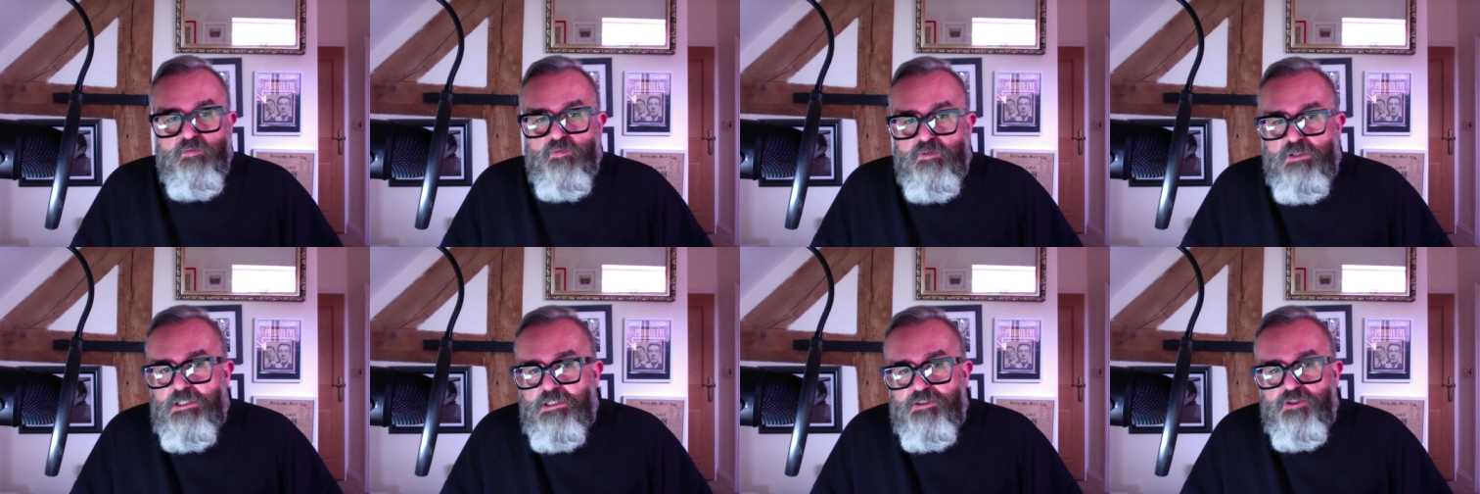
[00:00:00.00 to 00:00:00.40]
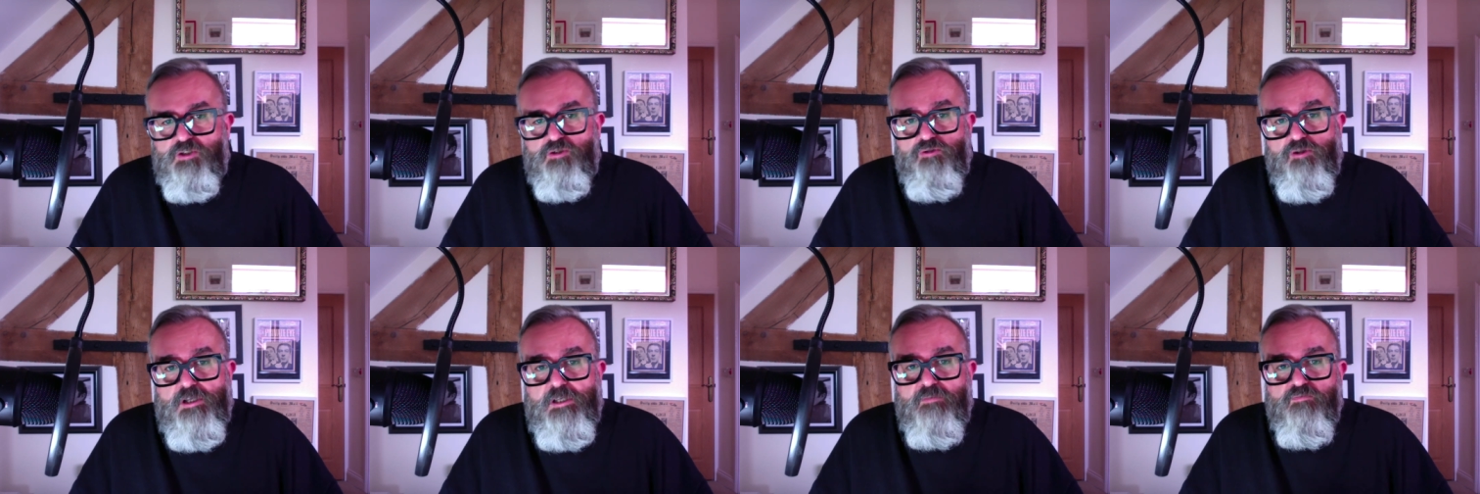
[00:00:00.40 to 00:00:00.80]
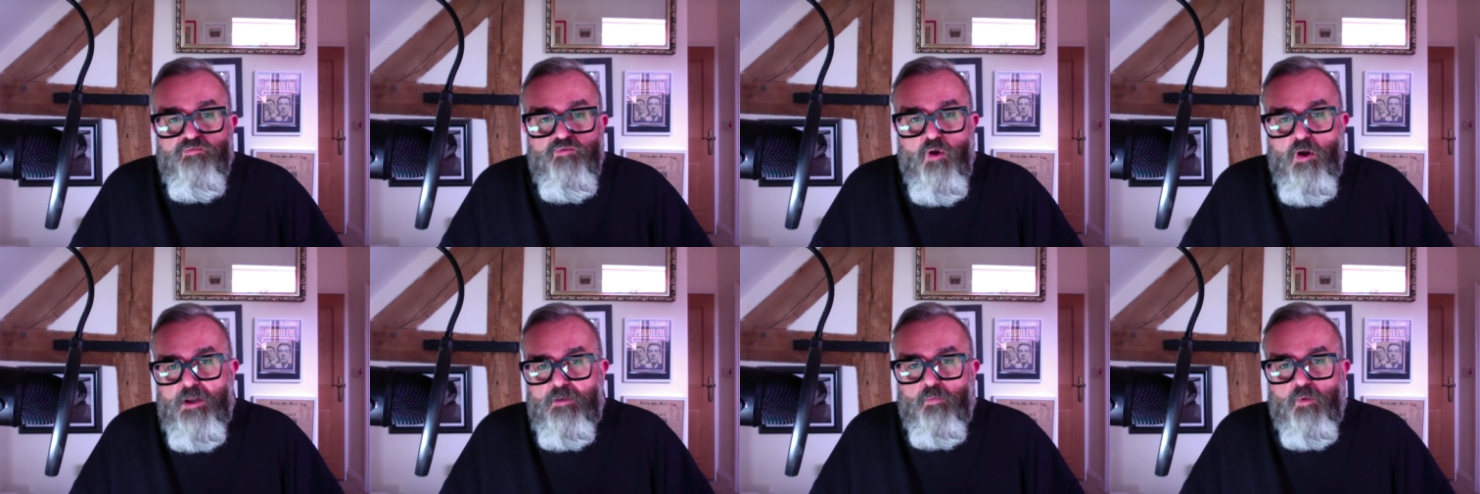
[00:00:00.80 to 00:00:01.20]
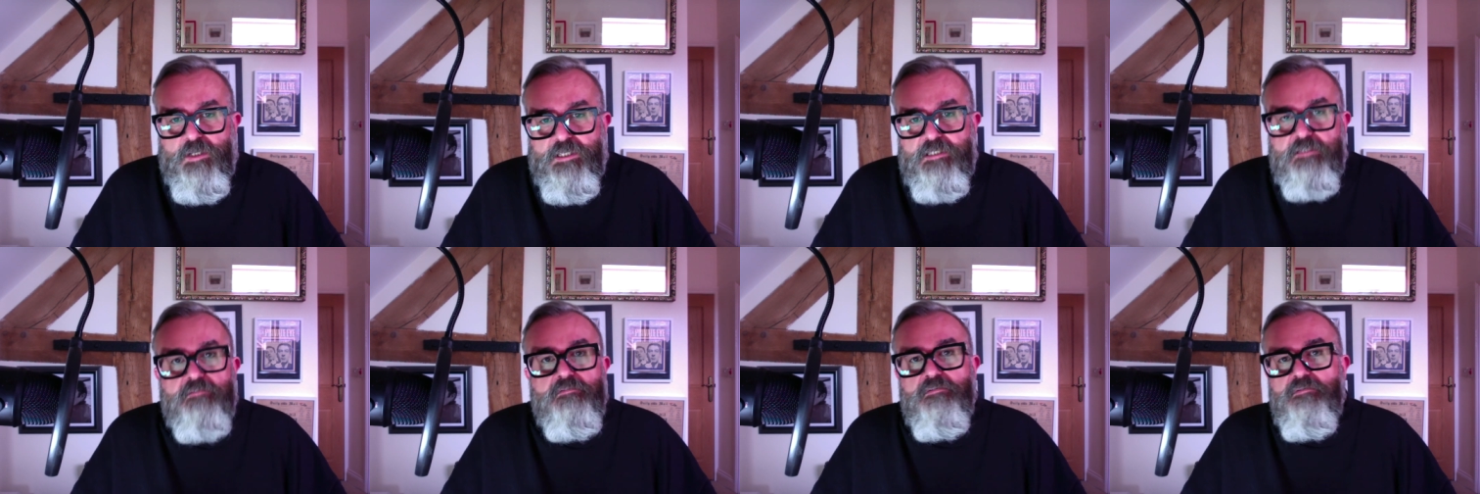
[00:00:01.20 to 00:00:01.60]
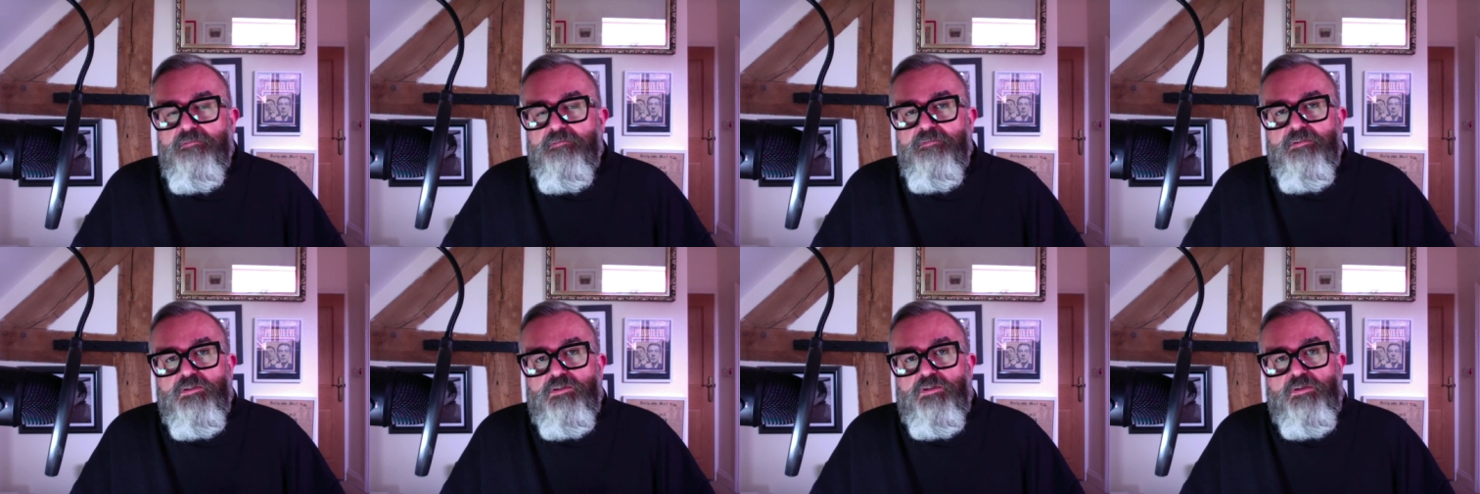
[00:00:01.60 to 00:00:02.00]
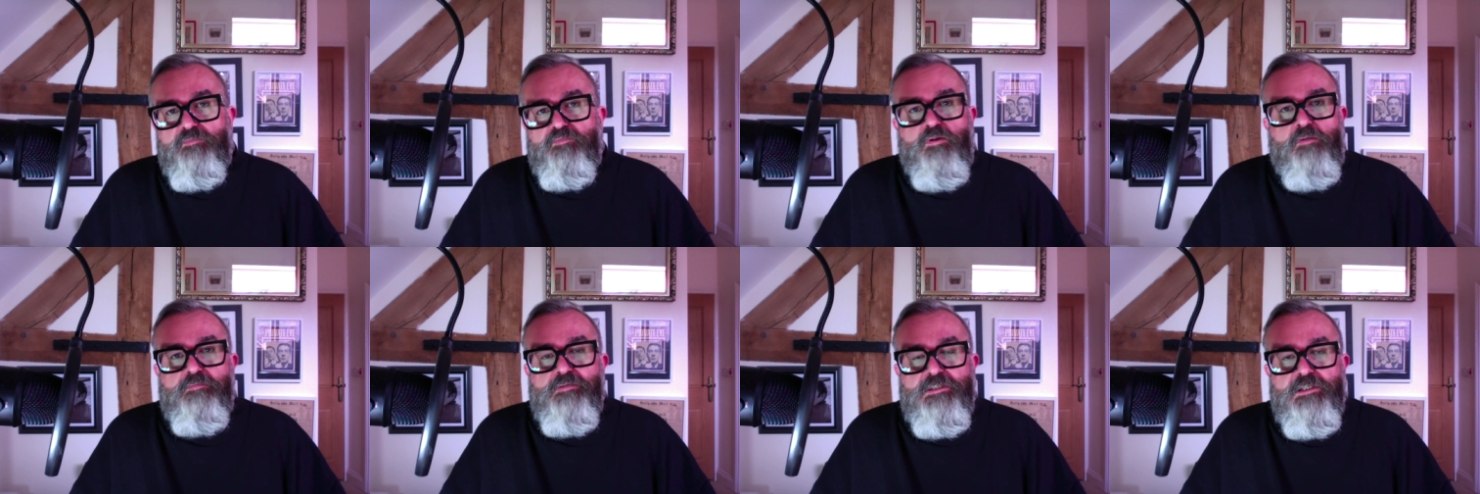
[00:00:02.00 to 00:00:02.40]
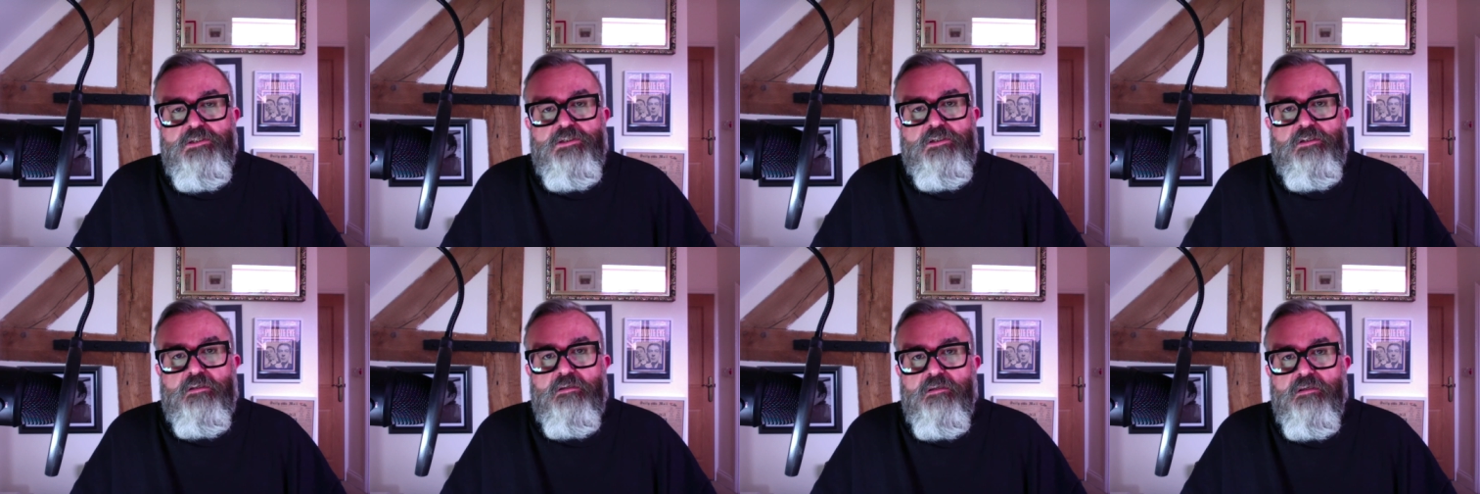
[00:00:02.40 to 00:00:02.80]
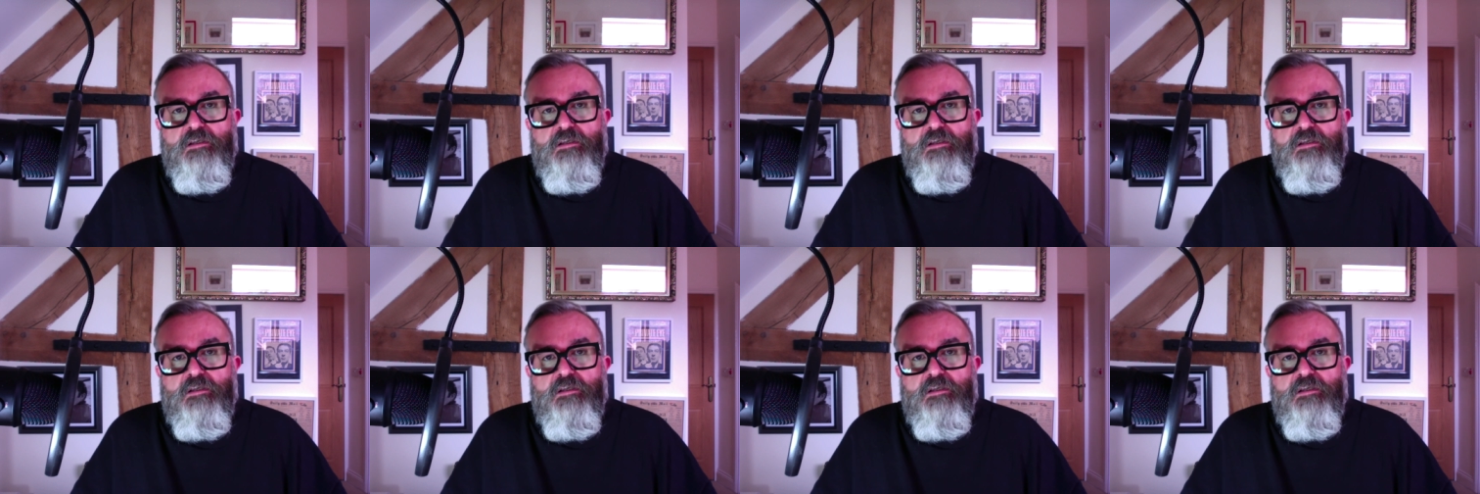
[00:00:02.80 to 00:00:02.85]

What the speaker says: extreme right-wing sort of proposition.